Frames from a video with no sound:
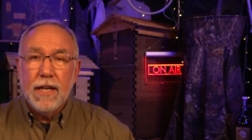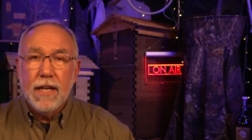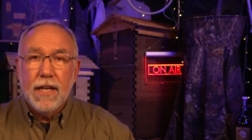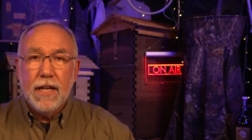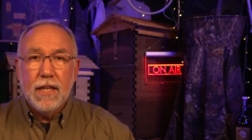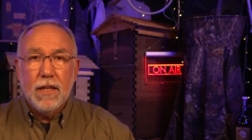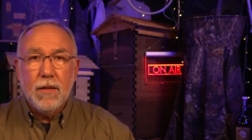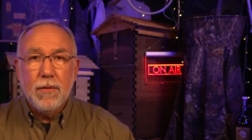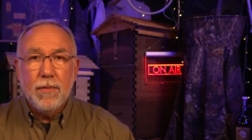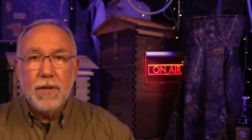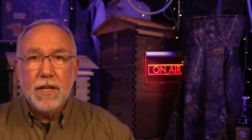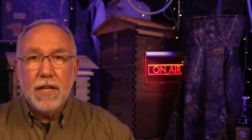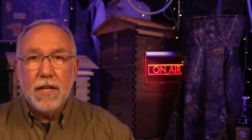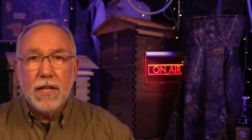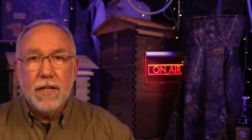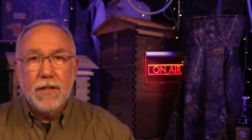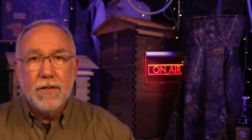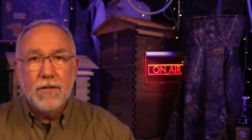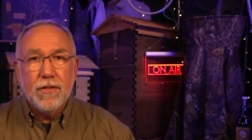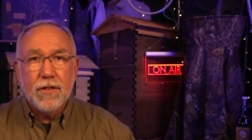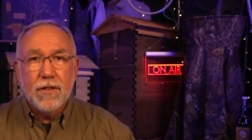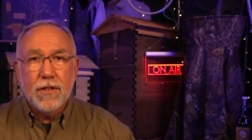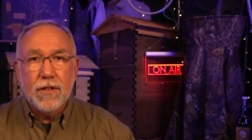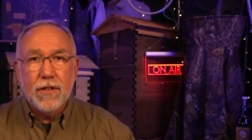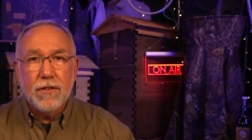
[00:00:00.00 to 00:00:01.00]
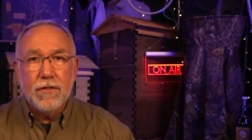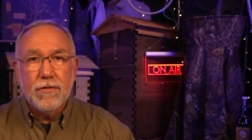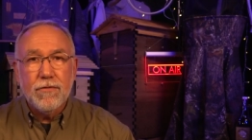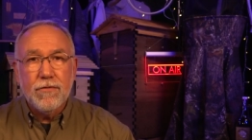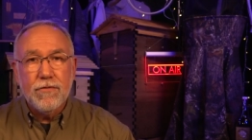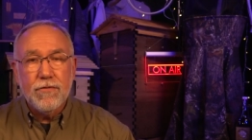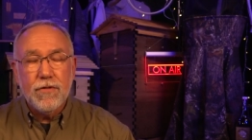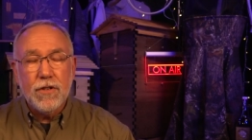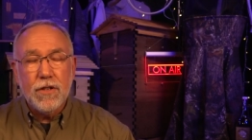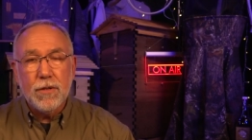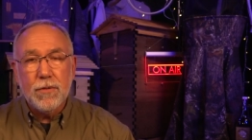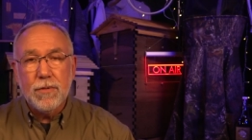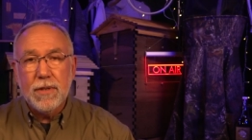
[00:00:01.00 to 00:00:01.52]
And then because they're
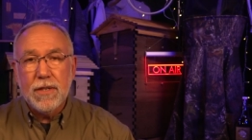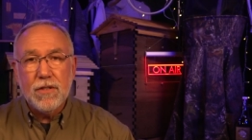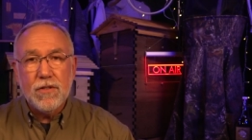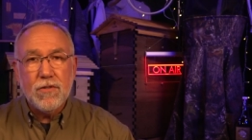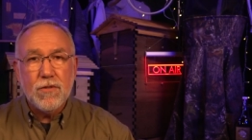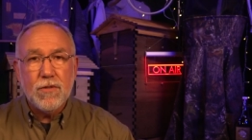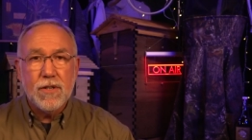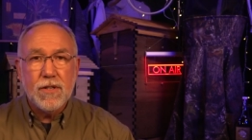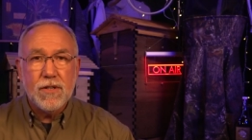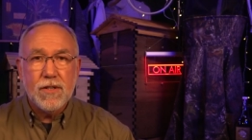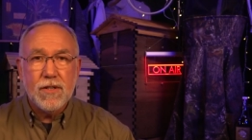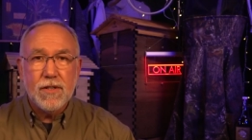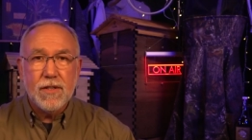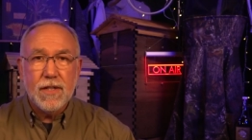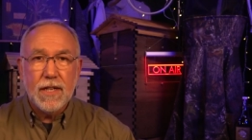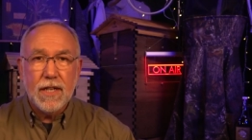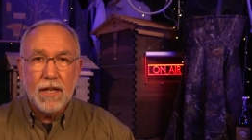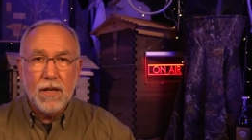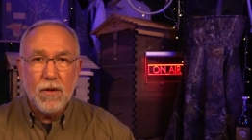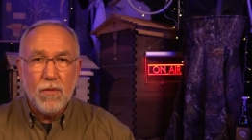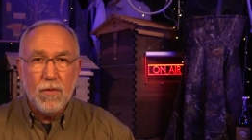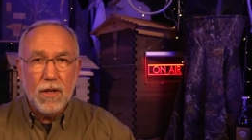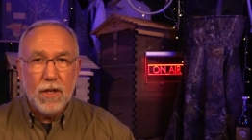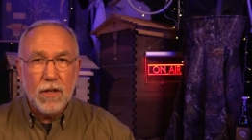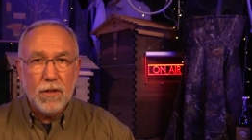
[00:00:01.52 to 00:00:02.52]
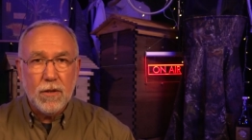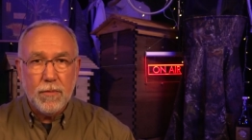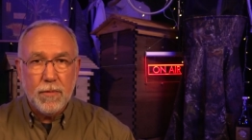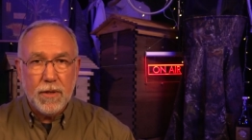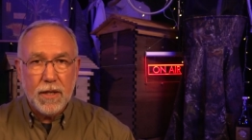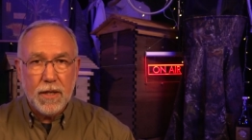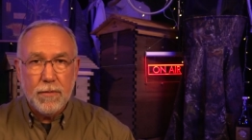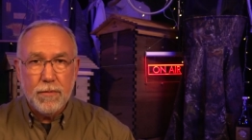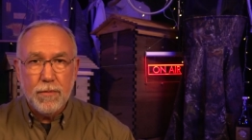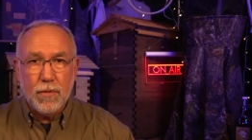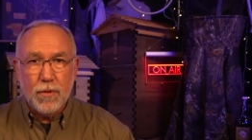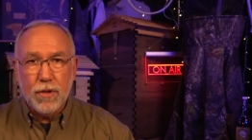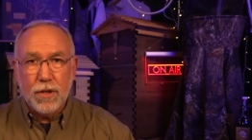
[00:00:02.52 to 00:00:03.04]
full of resources, they get welcomed
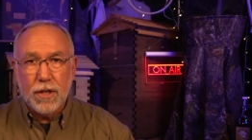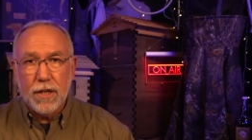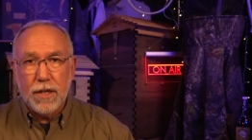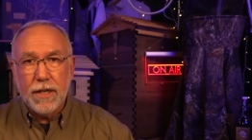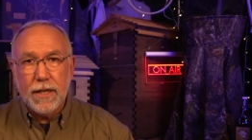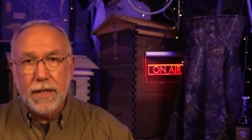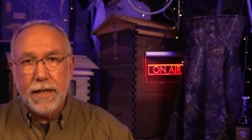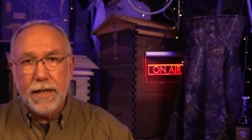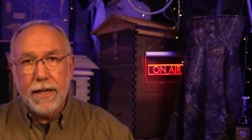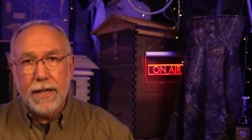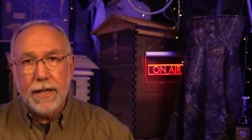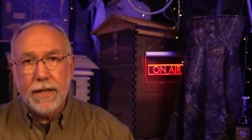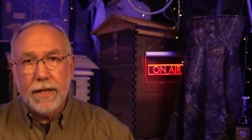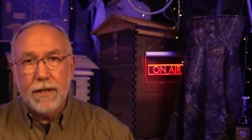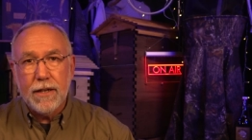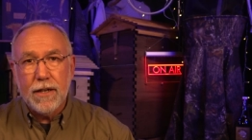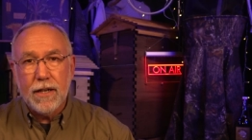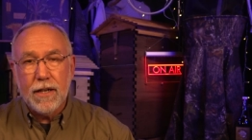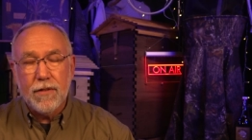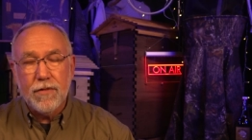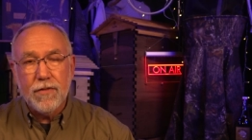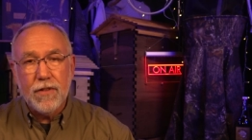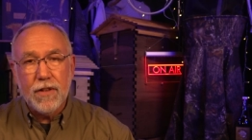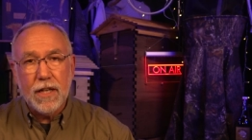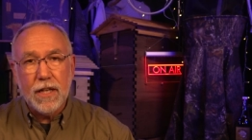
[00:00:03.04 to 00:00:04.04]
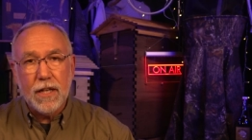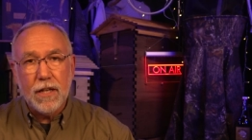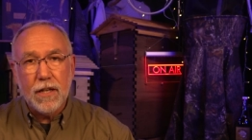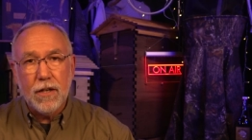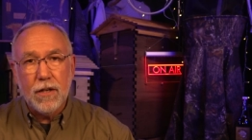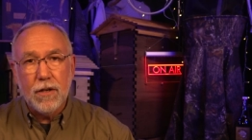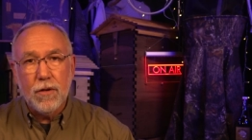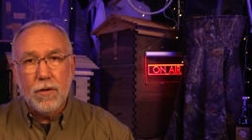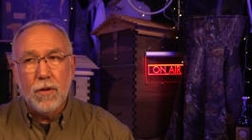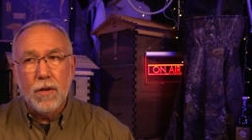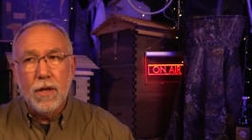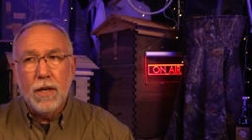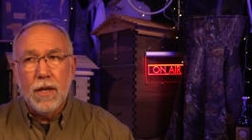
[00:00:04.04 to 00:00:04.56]
on board and off they
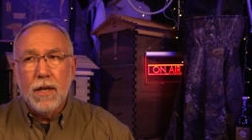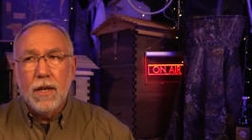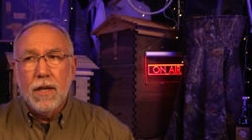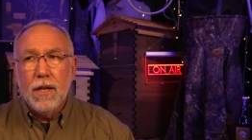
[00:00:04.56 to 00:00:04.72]
go,